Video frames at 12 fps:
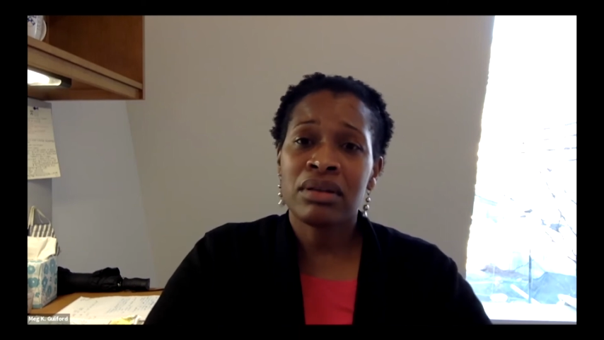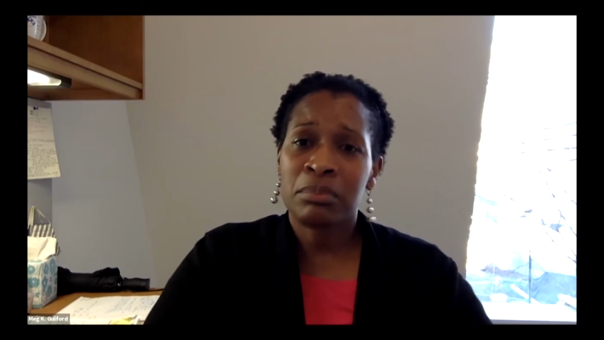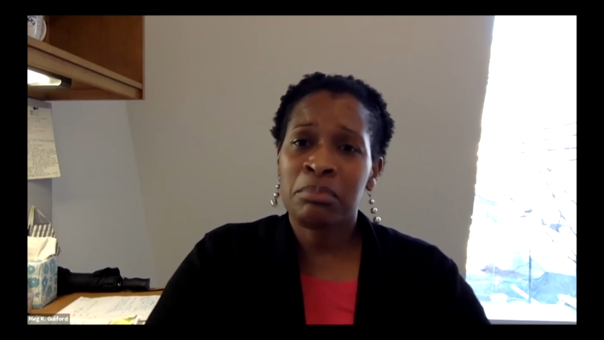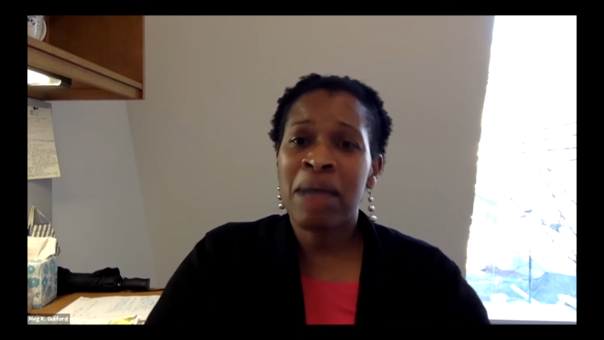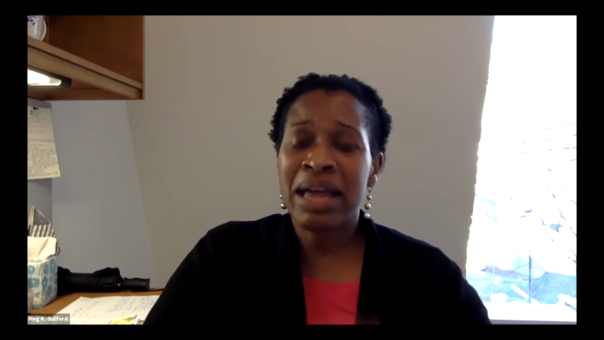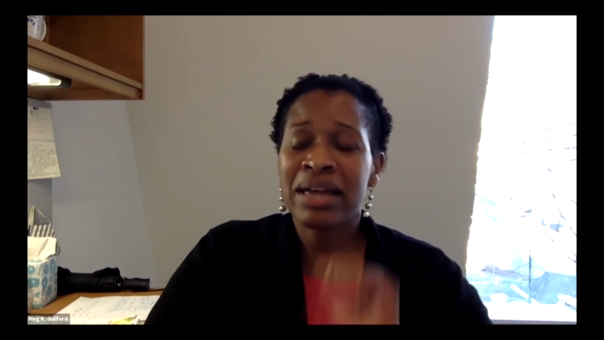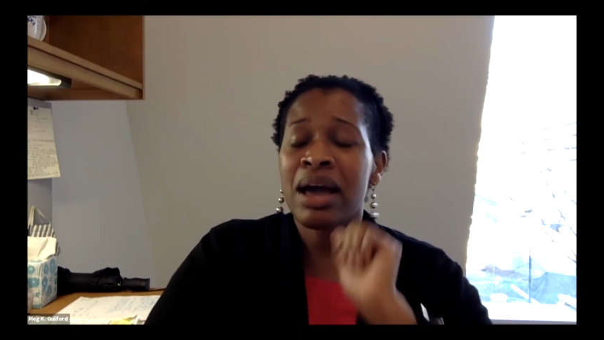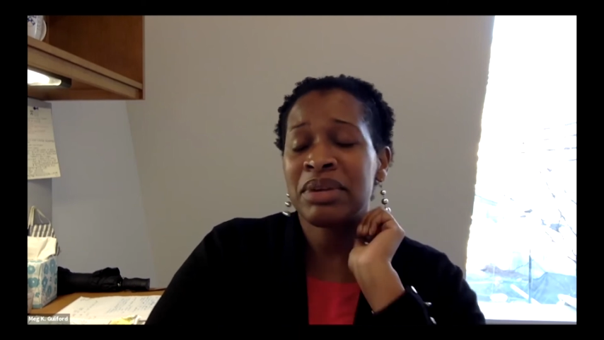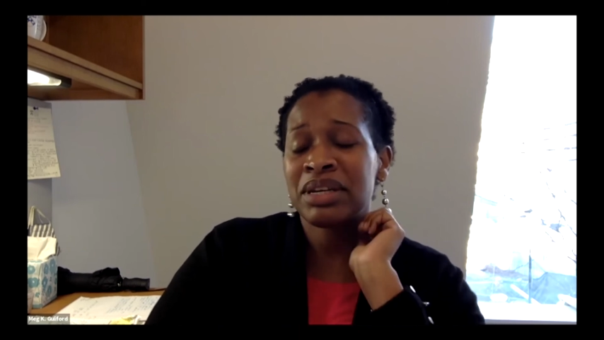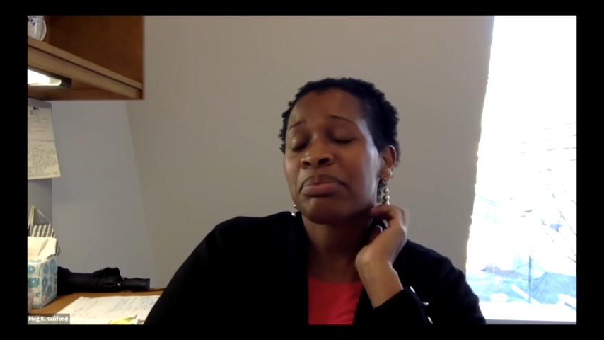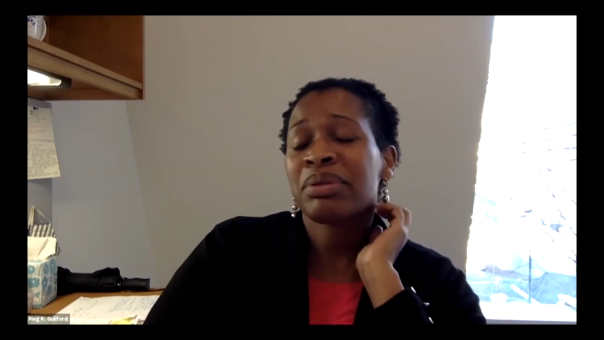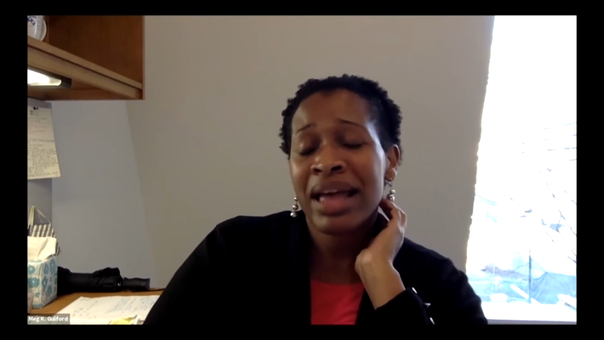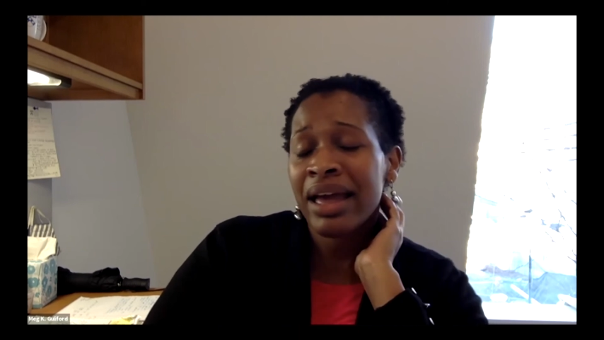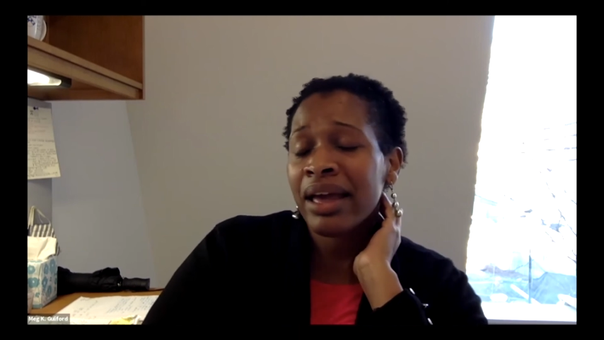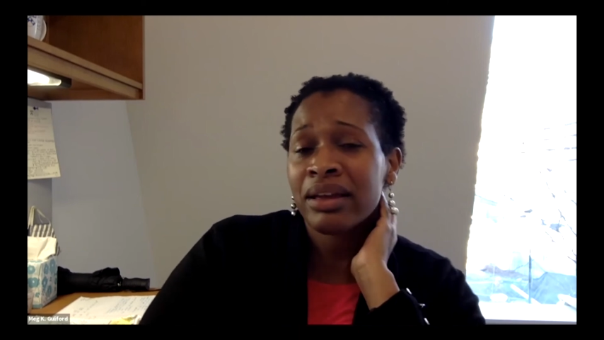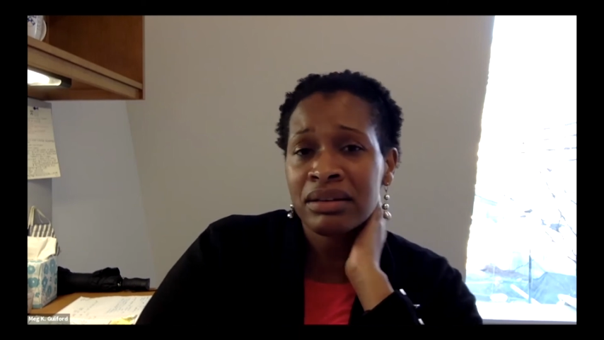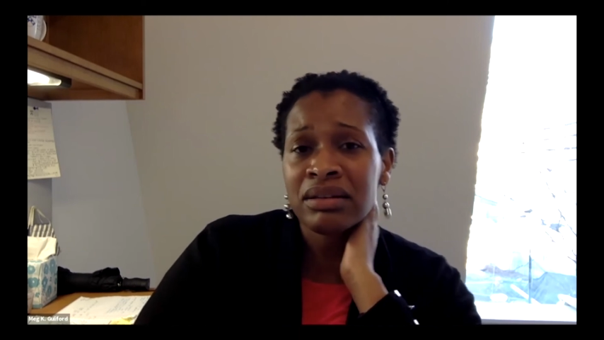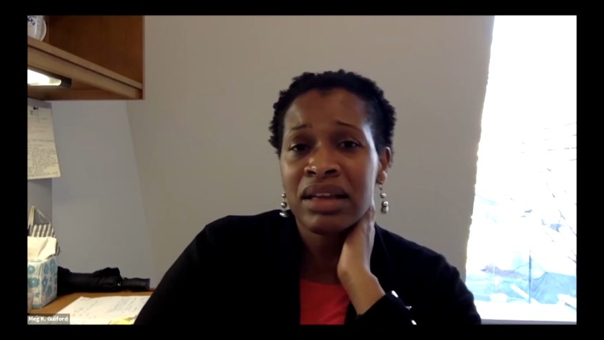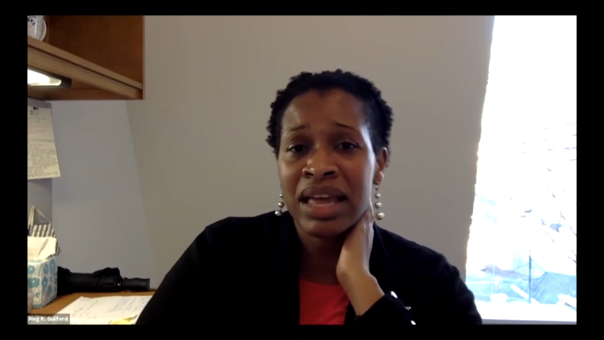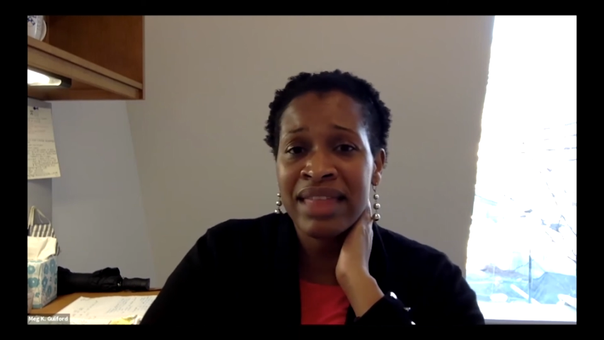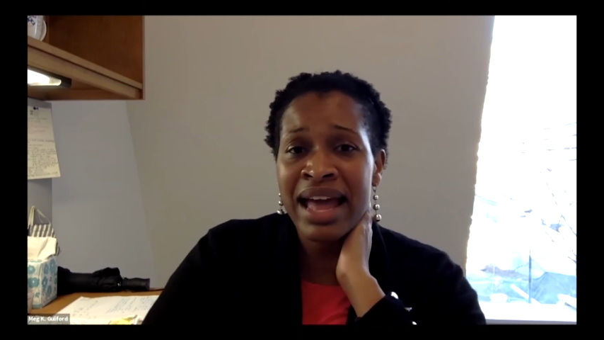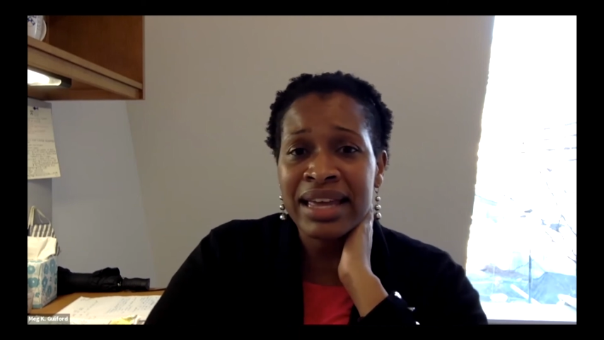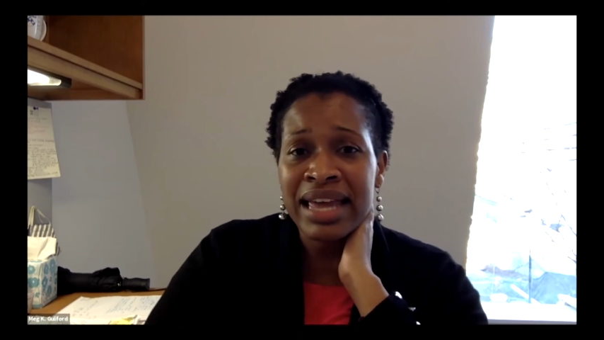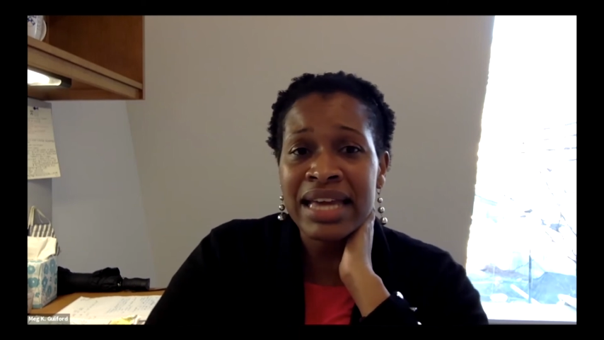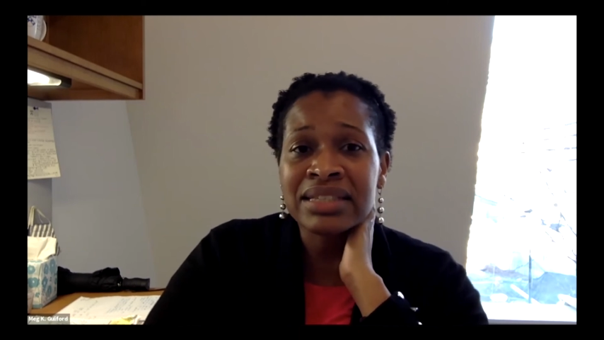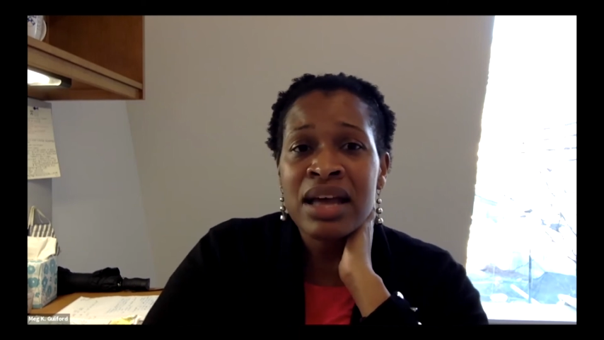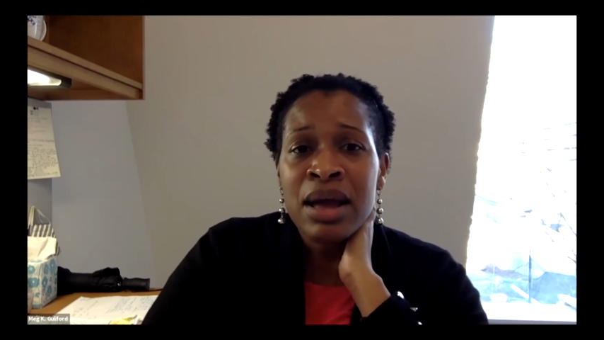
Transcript: might come into play in that case.